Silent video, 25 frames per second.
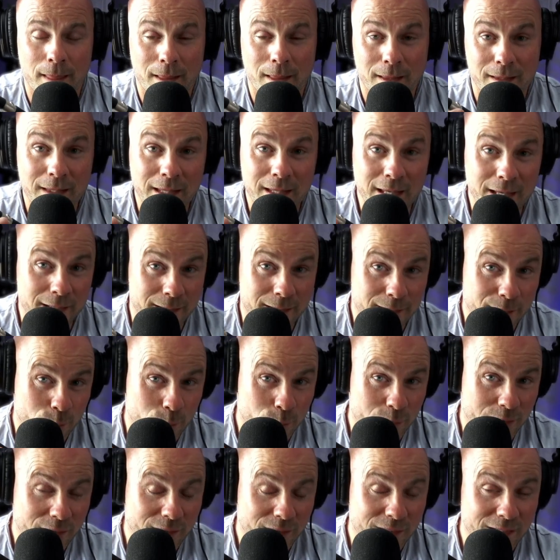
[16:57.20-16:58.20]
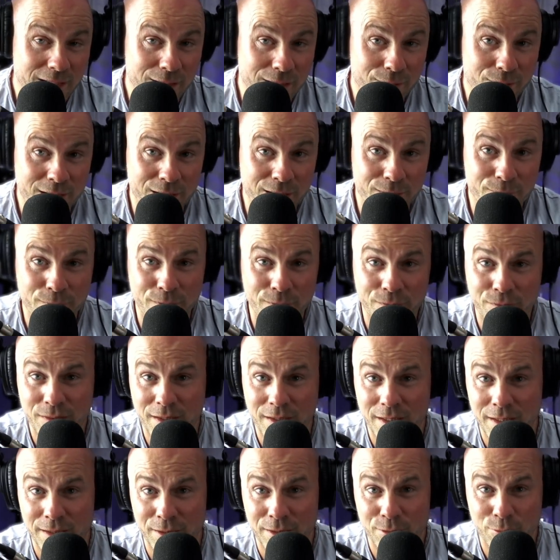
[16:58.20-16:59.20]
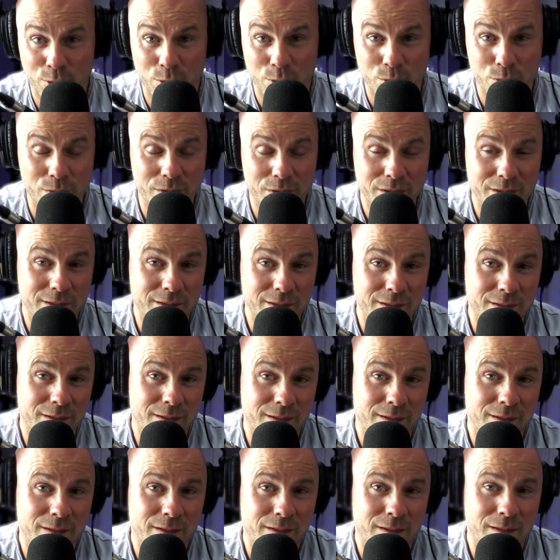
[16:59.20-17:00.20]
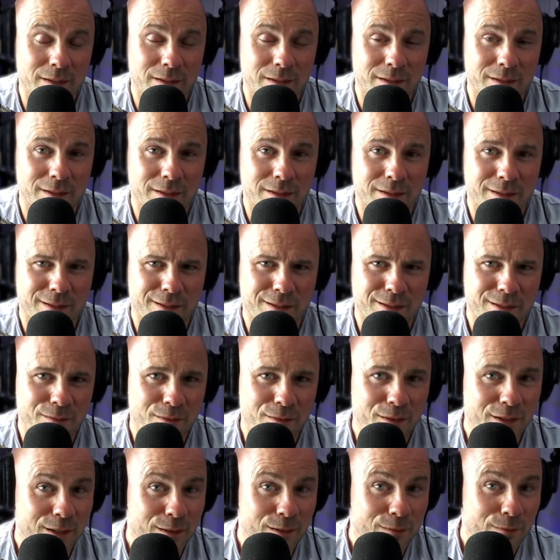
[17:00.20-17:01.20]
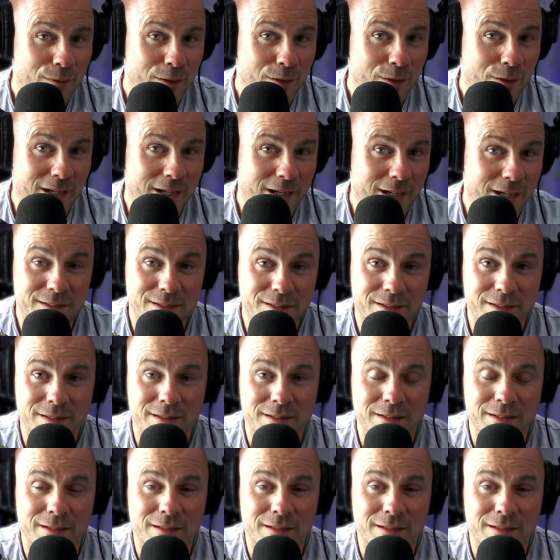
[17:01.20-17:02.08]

Again, I want you to give that 15-year-old the advice